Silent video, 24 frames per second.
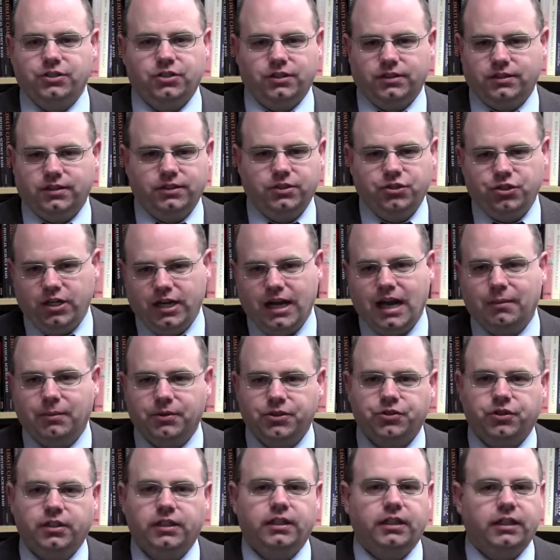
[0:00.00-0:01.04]
just in
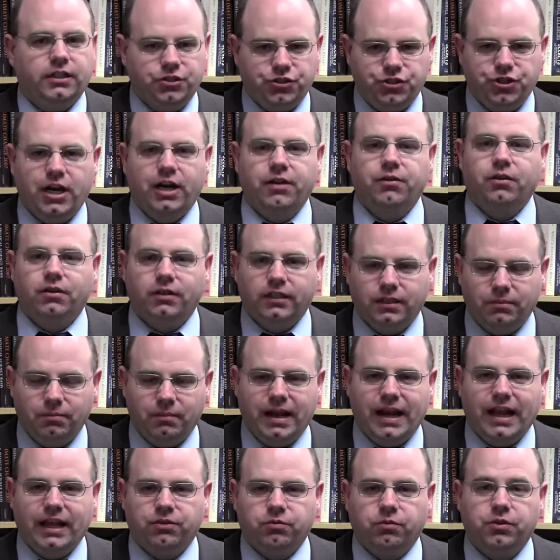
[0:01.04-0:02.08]
geometry. In general, in
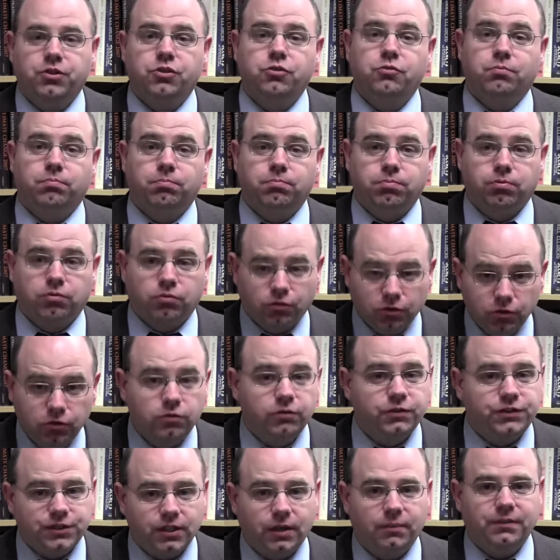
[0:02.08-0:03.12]
math, when you
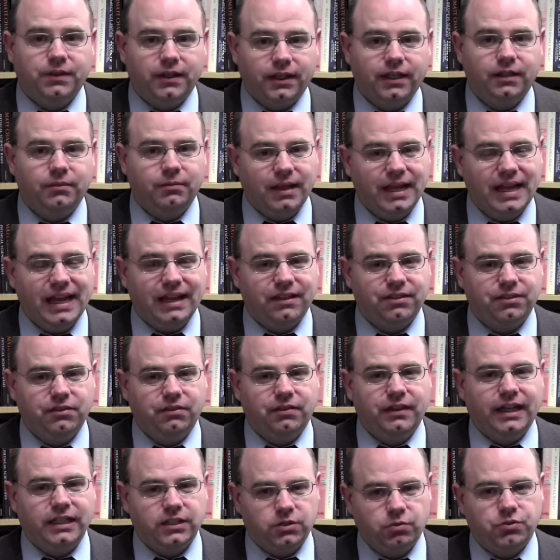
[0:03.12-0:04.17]
prove something in math,
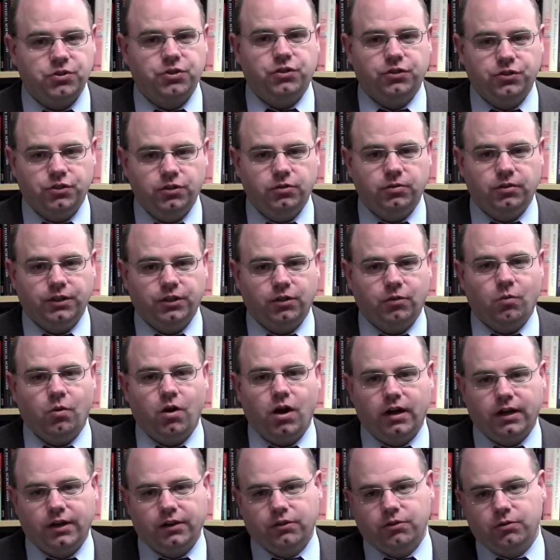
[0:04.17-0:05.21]
that's what you're doing. You're
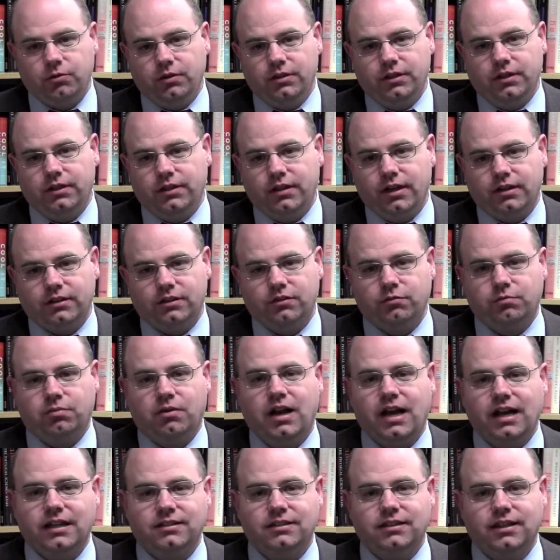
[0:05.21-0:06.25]
walking through a deductive
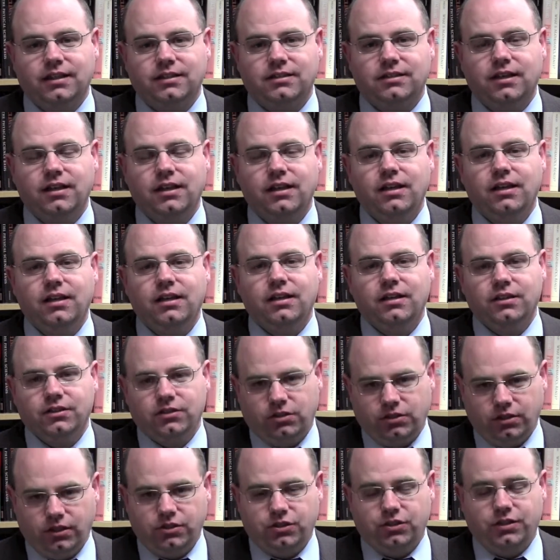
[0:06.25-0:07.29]
process
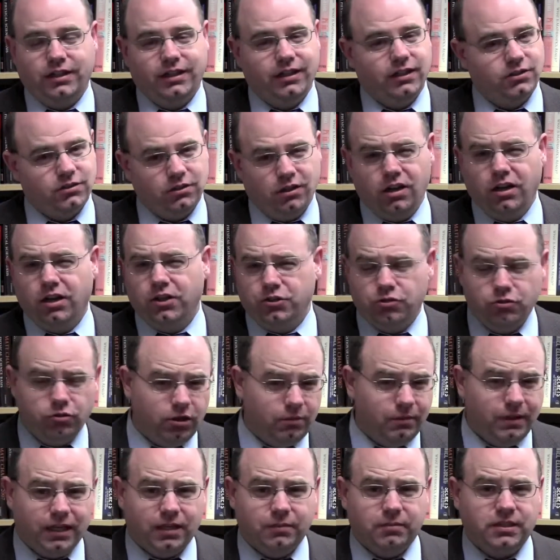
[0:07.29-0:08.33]
such that as long as you
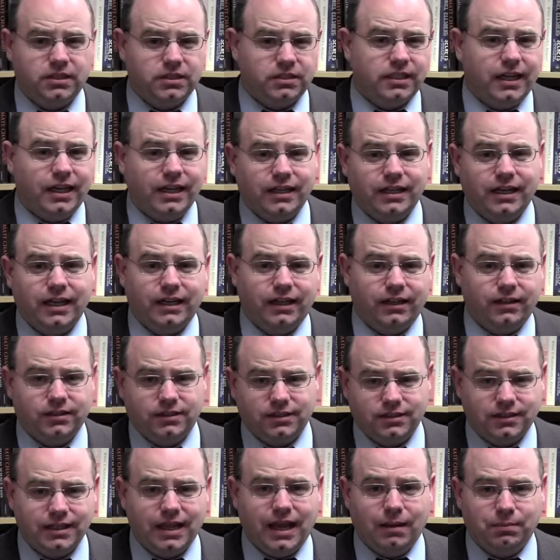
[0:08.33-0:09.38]
didn't make a mistake in any of the
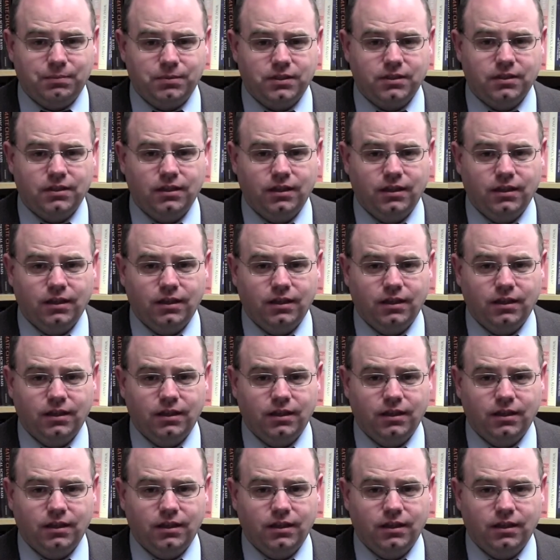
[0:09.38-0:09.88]
steps,